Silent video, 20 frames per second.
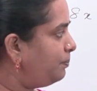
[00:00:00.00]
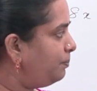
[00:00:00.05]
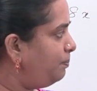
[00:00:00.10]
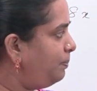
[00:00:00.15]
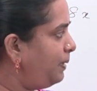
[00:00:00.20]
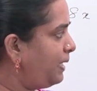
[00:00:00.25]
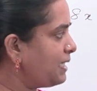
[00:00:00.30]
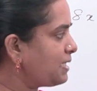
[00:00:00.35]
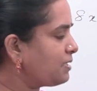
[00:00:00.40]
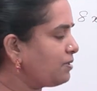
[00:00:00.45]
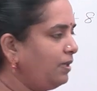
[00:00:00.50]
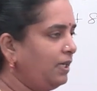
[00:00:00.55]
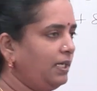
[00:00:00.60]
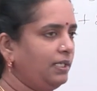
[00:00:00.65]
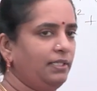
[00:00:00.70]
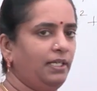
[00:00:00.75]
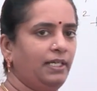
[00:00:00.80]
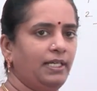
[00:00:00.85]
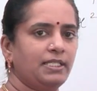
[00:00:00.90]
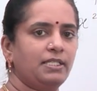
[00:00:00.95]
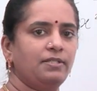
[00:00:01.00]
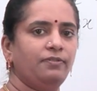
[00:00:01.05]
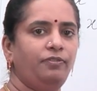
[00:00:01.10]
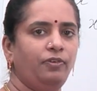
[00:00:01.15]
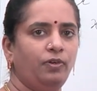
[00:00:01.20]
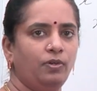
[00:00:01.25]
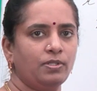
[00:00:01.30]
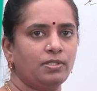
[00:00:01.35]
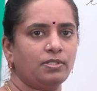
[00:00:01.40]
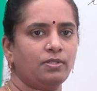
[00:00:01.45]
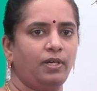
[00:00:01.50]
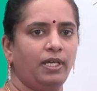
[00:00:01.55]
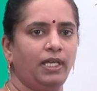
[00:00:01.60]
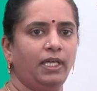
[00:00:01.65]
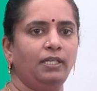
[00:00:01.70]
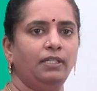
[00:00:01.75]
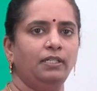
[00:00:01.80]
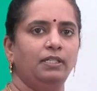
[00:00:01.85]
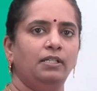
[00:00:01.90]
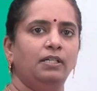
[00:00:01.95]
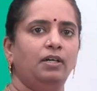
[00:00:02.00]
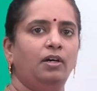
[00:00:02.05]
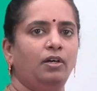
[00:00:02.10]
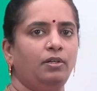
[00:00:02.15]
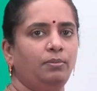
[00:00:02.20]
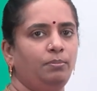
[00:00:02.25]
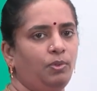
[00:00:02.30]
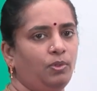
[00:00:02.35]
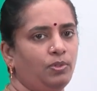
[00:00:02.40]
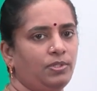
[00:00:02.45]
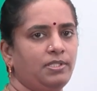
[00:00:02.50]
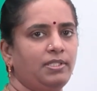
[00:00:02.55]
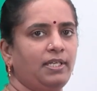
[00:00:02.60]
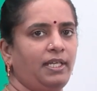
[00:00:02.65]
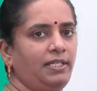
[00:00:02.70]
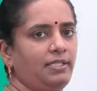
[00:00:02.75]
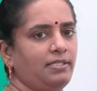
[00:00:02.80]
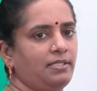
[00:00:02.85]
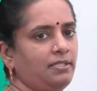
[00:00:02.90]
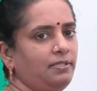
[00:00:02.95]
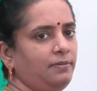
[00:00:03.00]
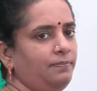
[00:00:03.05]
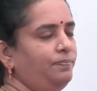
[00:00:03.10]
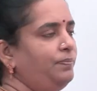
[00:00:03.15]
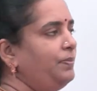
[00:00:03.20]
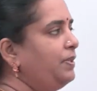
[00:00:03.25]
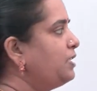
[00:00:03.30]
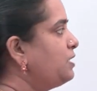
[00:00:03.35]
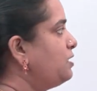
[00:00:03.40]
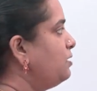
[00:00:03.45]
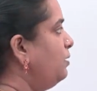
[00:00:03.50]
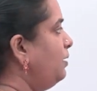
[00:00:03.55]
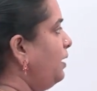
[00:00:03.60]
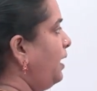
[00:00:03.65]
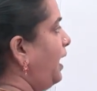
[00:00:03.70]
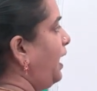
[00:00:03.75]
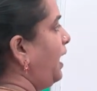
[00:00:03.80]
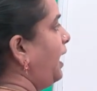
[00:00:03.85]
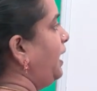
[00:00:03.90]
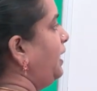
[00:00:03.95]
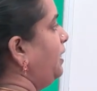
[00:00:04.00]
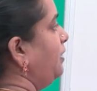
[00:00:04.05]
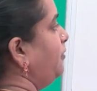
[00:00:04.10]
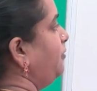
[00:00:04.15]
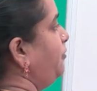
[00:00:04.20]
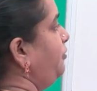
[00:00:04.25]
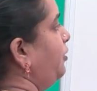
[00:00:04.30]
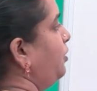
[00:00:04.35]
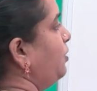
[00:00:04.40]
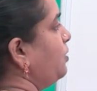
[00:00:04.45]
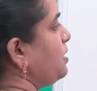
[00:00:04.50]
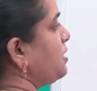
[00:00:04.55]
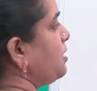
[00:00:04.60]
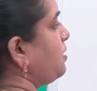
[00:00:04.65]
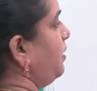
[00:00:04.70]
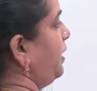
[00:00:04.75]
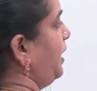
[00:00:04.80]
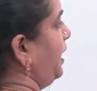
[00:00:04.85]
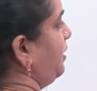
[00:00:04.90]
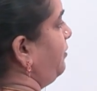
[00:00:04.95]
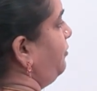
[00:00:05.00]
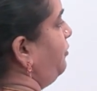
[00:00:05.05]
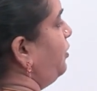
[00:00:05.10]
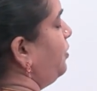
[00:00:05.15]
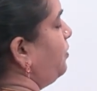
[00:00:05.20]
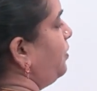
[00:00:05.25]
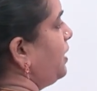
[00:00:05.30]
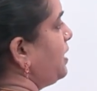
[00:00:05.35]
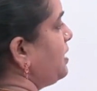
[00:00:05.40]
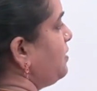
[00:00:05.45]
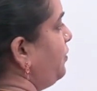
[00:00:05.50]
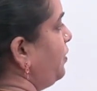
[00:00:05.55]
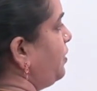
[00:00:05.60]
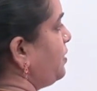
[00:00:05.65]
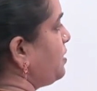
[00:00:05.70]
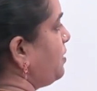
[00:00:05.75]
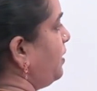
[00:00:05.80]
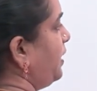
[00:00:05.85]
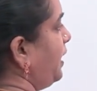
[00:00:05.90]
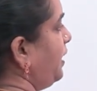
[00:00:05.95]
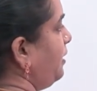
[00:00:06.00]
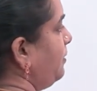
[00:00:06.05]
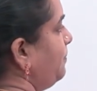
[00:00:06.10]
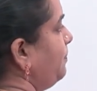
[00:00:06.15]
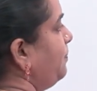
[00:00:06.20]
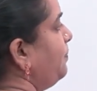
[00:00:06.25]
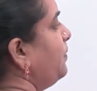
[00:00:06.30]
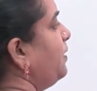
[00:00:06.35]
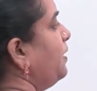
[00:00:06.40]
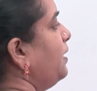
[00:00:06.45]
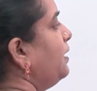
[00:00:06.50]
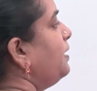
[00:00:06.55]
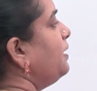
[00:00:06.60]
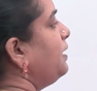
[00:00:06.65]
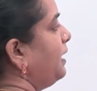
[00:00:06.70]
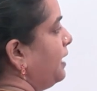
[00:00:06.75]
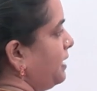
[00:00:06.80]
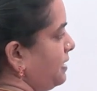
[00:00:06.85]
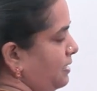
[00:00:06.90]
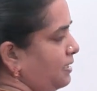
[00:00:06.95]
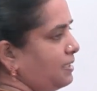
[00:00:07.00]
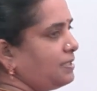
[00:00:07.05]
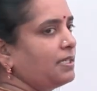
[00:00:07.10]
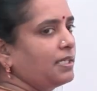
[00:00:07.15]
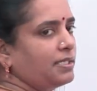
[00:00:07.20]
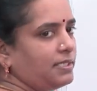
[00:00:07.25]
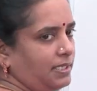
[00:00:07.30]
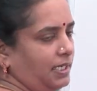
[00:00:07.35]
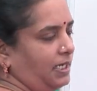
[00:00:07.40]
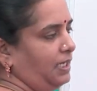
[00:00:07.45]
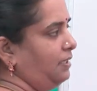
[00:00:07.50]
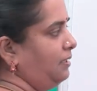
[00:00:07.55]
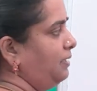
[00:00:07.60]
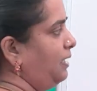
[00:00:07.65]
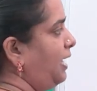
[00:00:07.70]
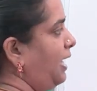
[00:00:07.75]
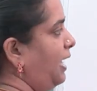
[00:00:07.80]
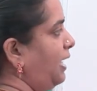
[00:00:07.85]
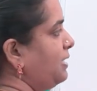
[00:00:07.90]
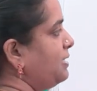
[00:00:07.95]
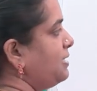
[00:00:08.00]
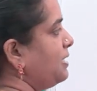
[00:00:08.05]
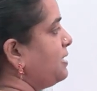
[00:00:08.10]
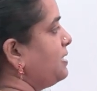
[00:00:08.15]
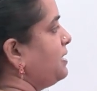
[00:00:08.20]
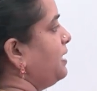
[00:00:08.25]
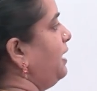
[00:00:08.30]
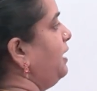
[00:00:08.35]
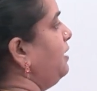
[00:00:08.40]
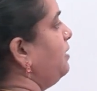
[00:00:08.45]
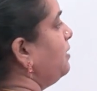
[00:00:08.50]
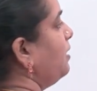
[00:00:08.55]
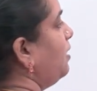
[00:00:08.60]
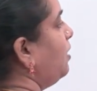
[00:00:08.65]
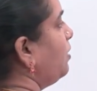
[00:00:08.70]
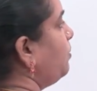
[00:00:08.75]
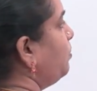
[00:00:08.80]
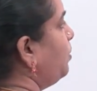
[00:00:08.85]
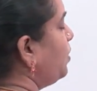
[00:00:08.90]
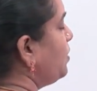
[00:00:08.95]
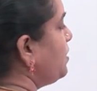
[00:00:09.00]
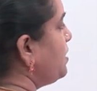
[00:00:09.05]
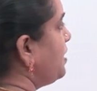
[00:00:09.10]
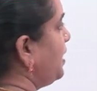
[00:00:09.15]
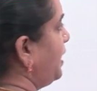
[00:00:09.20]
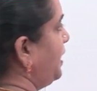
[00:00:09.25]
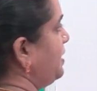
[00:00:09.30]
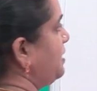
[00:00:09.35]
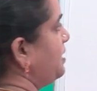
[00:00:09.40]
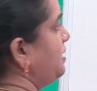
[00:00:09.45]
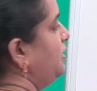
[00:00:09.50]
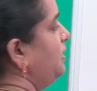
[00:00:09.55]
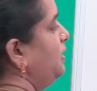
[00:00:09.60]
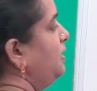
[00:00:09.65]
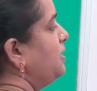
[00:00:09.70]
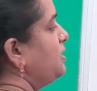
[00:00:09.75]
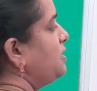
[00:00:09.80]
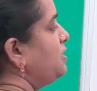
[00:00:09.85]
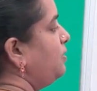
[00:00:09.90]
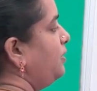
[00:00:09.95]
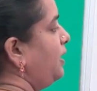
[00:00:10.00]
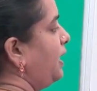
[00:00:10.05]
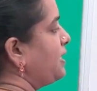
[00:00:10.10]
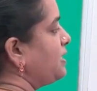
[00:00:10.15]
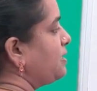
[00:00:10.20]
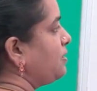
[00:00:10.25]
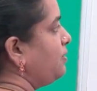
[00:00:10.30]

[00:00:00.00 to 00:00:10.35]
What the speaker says: b square, that is 4 square on both sides. So, add 4 square. What is 4 square? Yes, 16. Add 16 on both sides. So, x